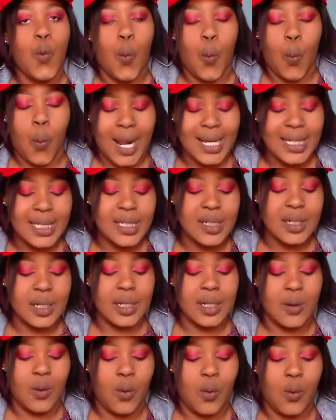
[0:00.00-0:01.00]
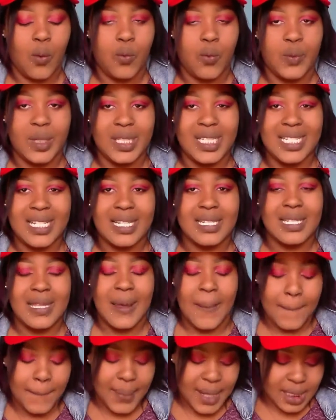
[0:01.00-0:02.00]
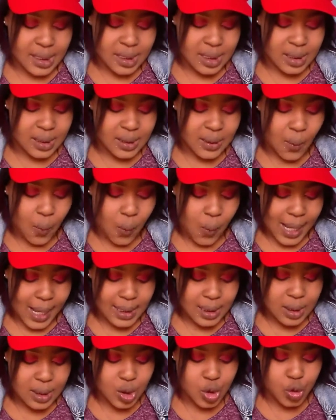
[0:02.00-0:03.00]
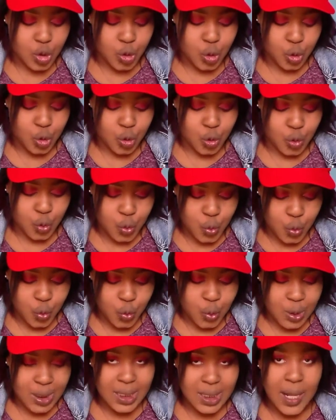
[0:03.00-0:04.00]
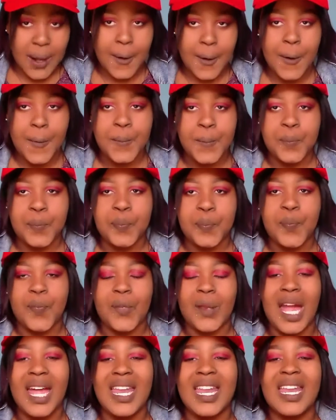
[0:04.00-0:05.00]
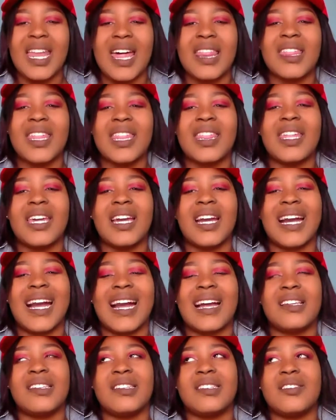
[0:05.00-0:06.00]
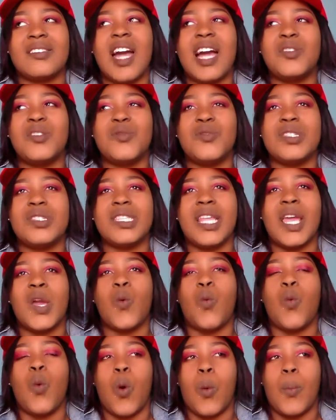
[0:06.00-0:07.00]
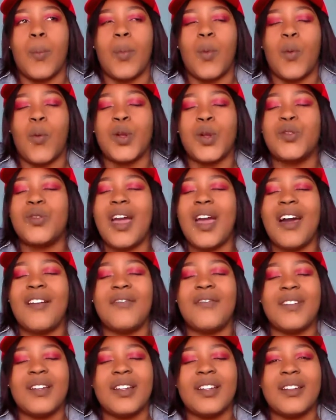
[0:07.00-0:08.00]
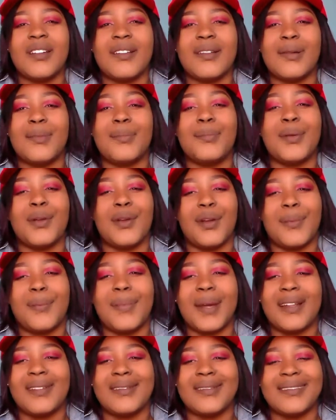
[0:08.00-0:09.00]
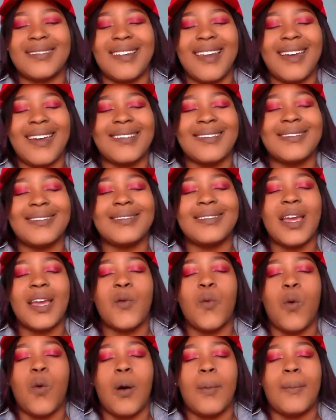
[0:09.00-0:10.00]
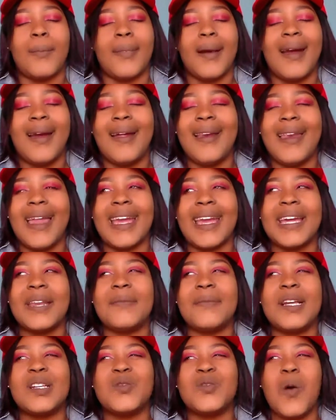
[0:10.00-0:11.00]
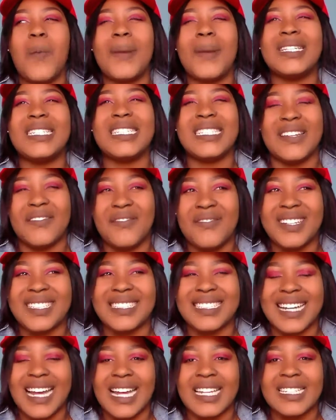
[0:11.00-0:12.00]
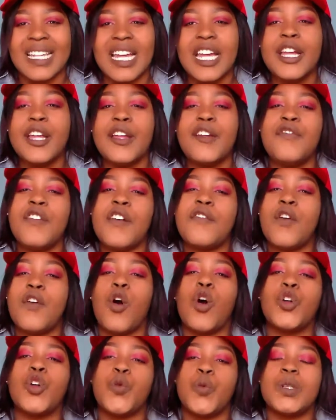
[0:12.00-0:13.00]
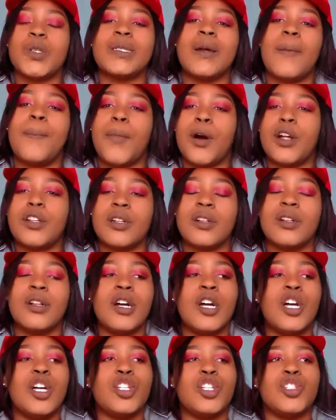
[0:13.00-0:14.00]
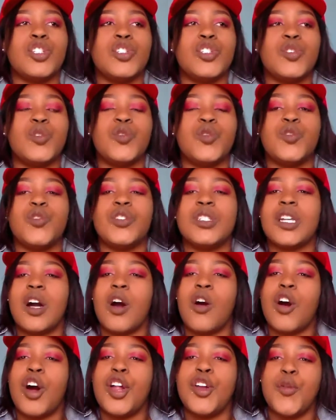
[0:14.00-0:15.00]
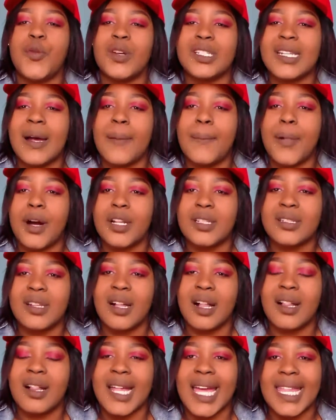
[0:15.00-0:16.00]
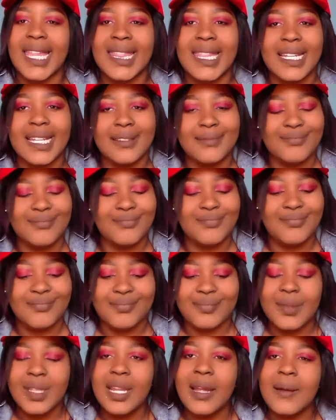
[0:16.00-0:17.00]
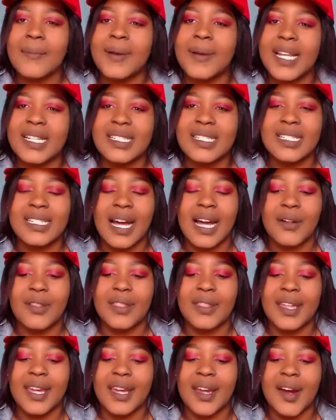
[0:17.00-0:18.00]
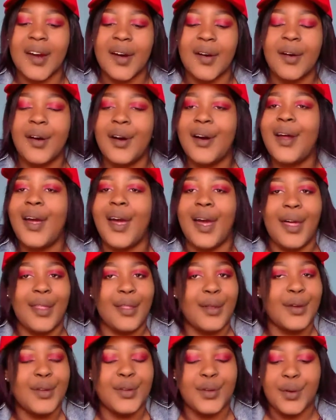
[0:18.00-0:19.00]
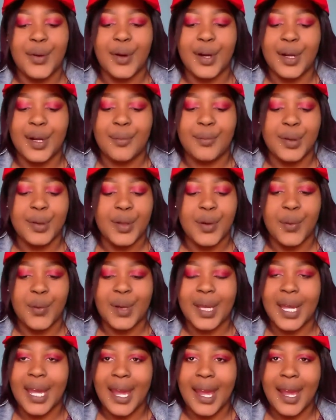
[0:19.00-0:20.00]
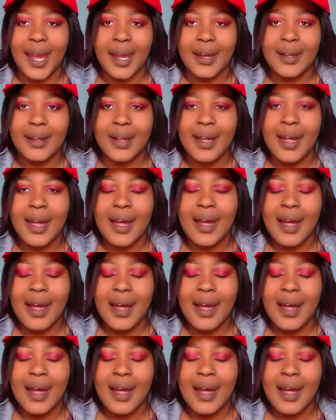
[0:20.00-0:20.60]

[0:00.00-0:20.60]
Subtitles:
what or which is the best ones to use. And another thing, guys, try to stay warm when you're having period pains. Like, stay warm. Like, it makes so much difference, guys. If you have a hot water bottle, just use a hot water bottle and then place it down there, and then you're gonna be okay.